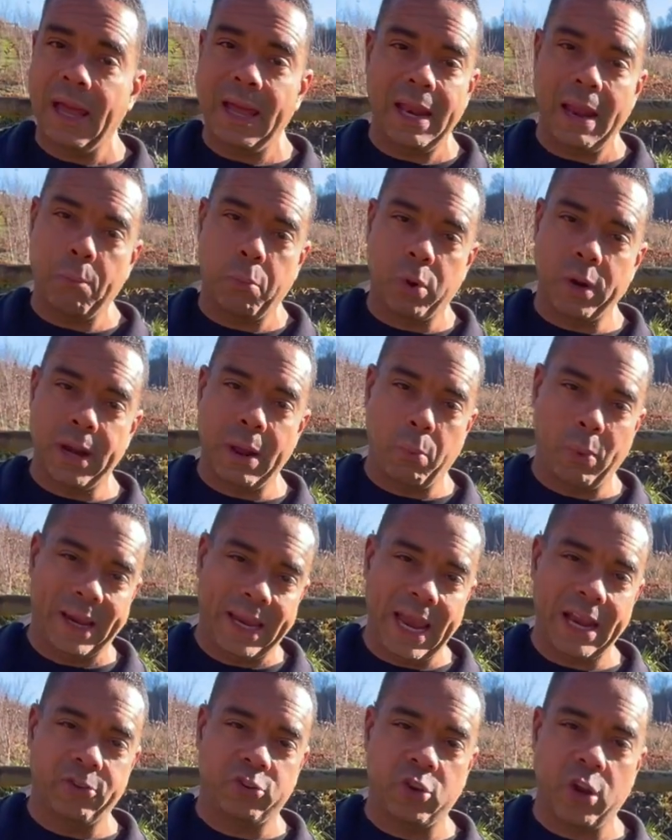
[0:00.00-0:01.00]
and I'm, we're not, we
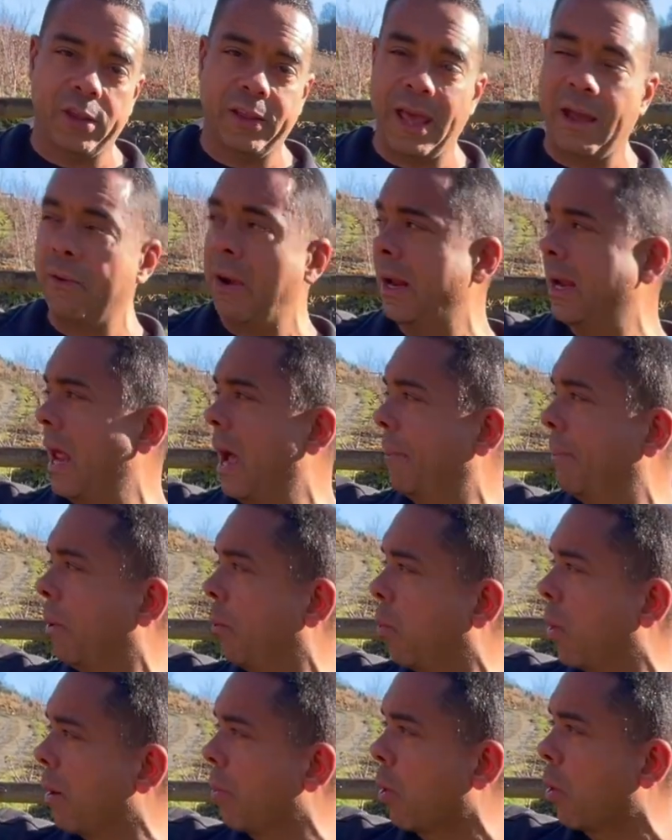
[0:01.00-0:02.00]
can't show you that right now, but
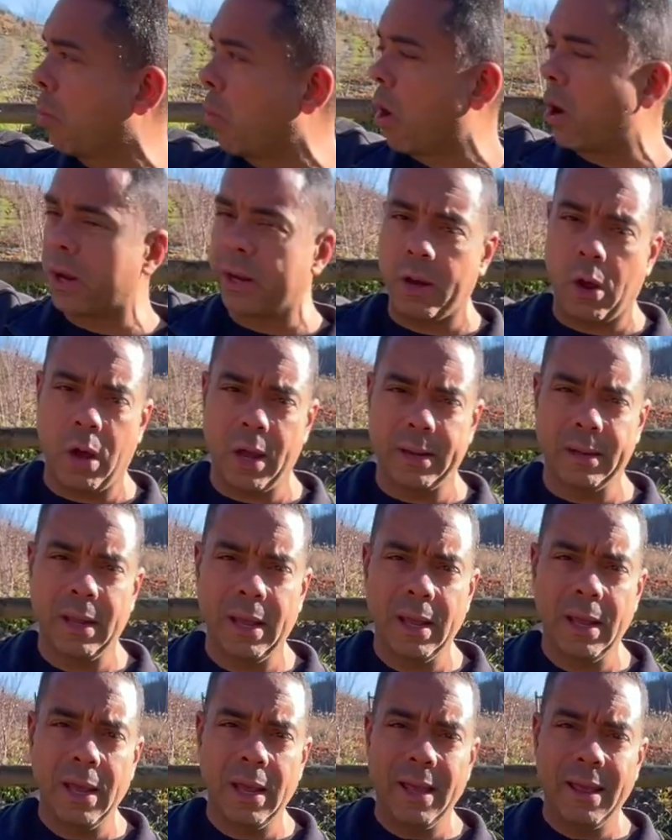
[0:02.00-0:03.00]
where we're working on
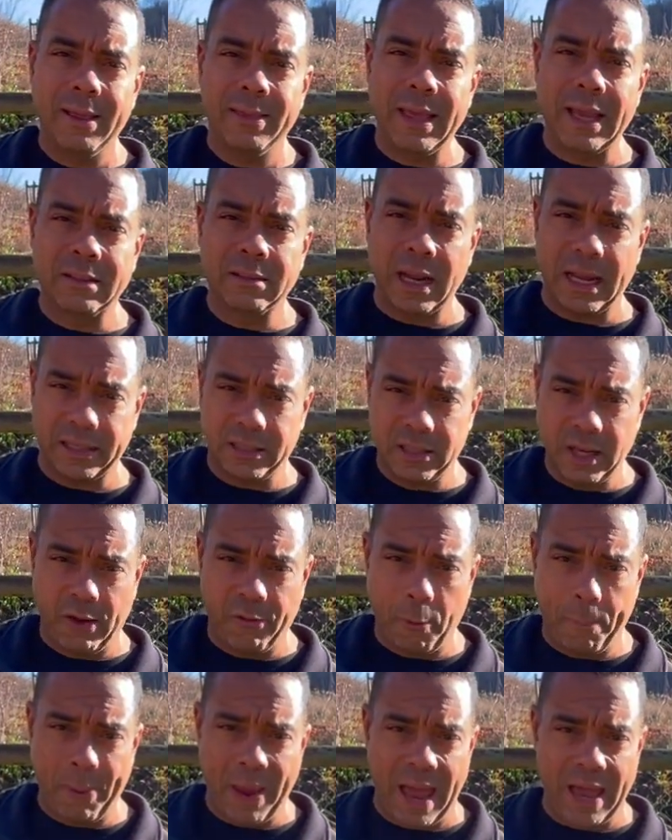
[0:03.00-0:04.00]
things like
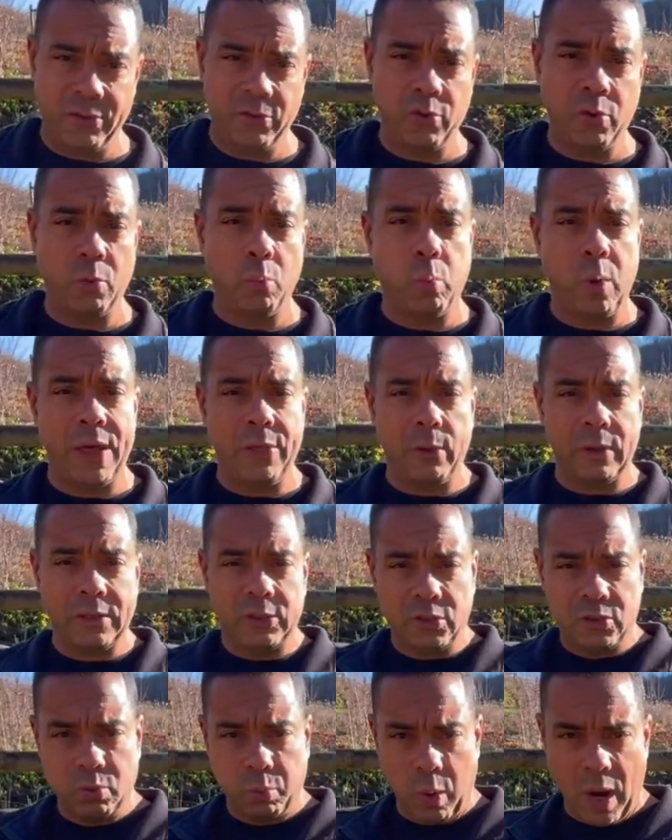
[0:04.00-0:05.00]
silvopasture, whether
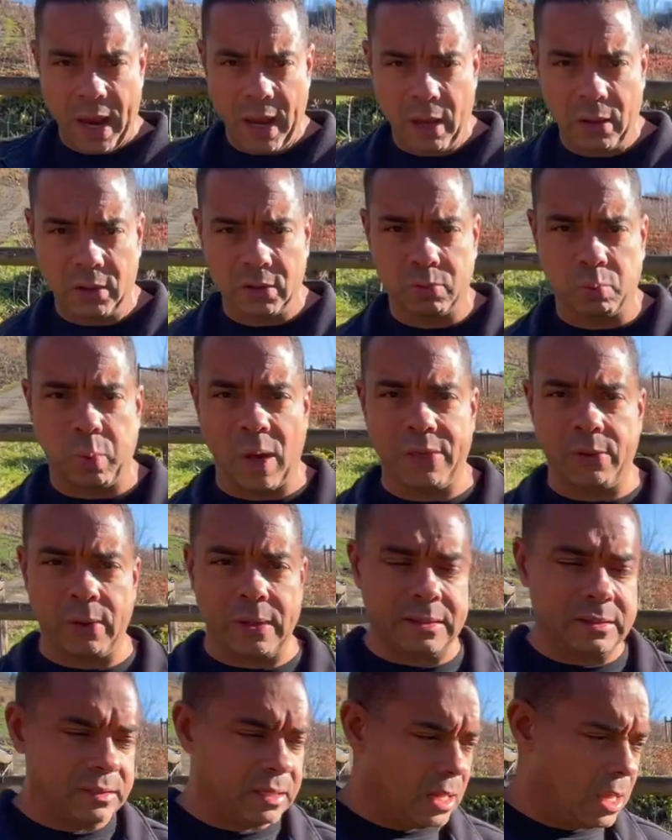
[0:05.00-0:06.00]
it's swales, whether
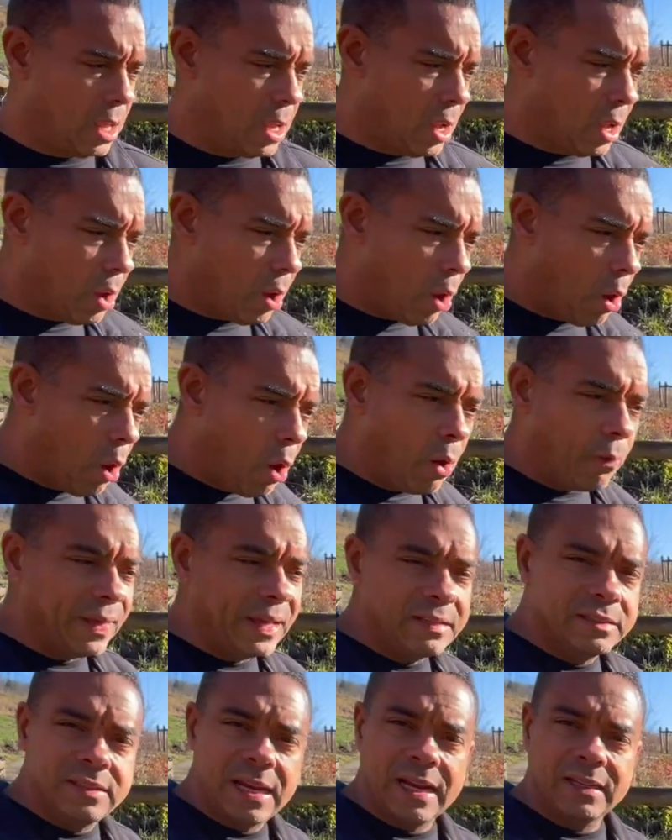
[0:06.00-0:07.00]
it's all
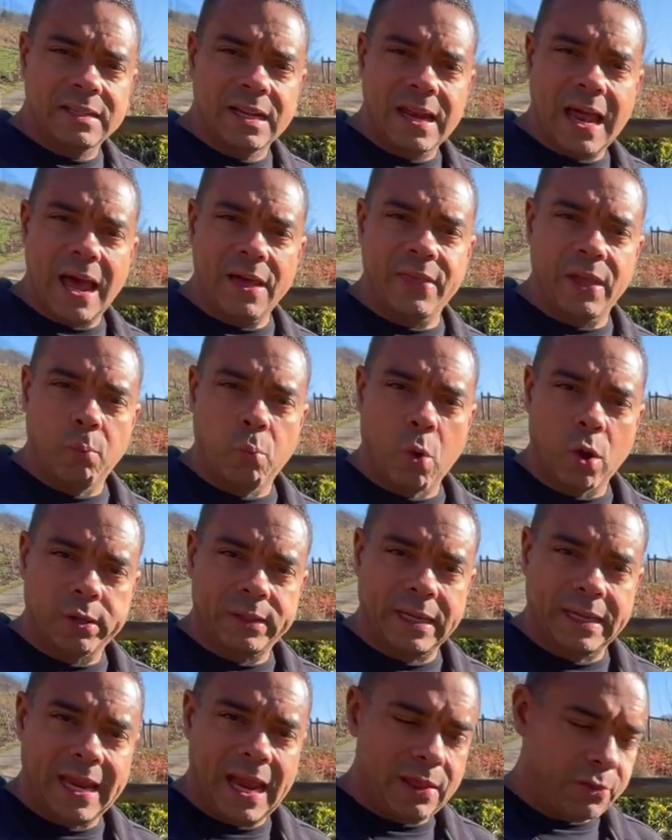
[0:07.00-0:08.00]
these things and how they work
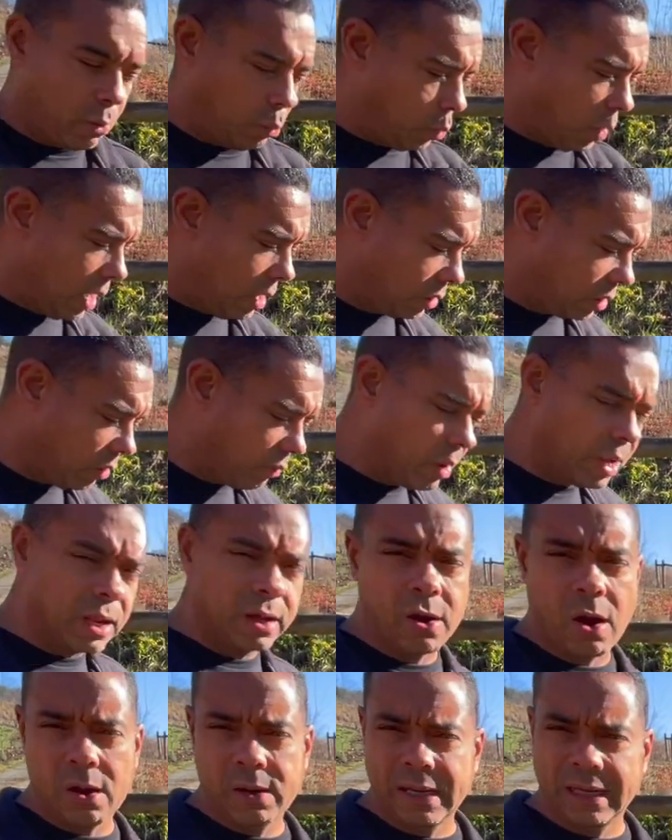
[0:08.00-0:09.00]
together. Well, guerrilla
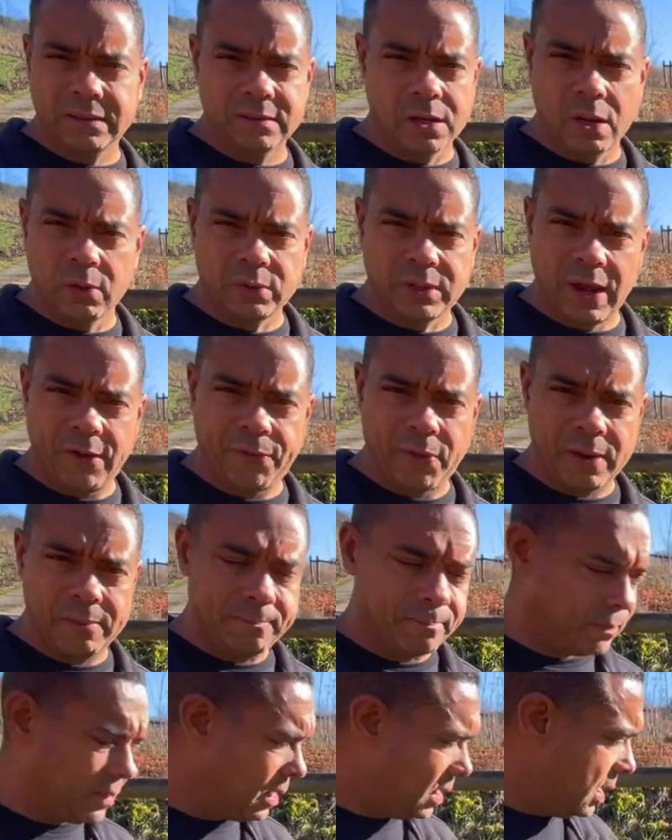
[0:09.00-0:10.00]
gardening is no different.
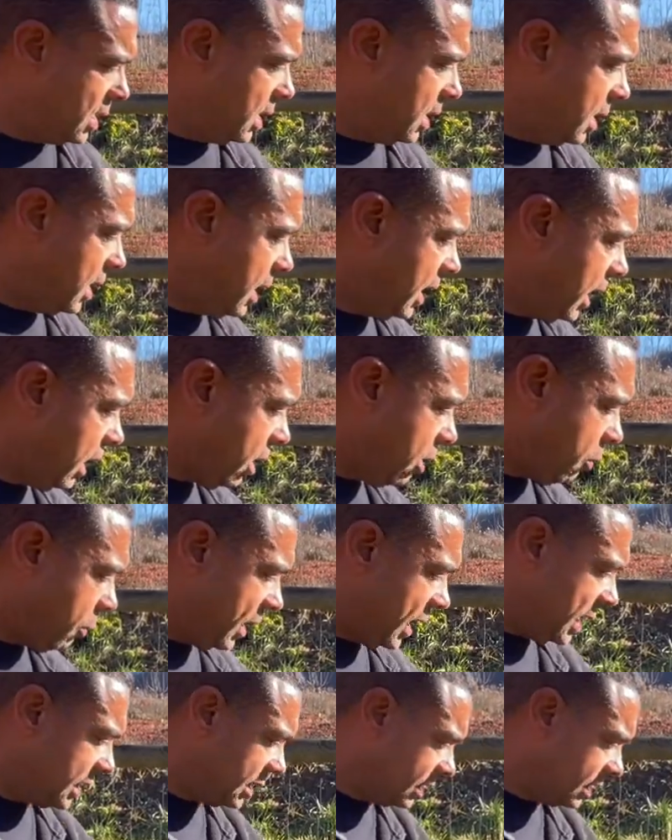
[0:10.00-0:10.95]
Here we got